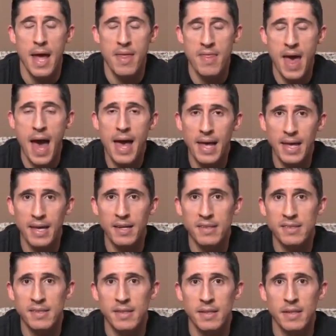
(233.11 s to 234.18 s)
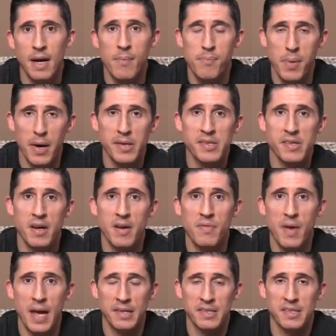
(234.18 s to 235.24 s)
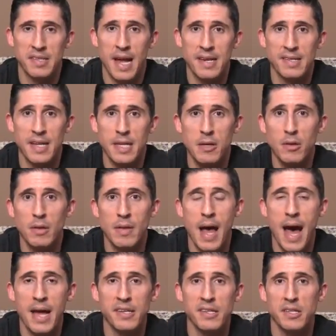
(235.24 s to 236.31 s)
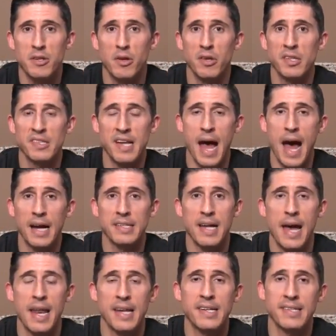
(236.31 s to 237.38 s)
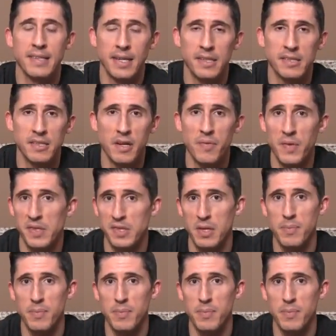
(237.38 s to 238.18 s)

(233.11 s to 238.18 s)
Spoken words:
And that is a bunch of exercises that utilize your socks on a slick surface.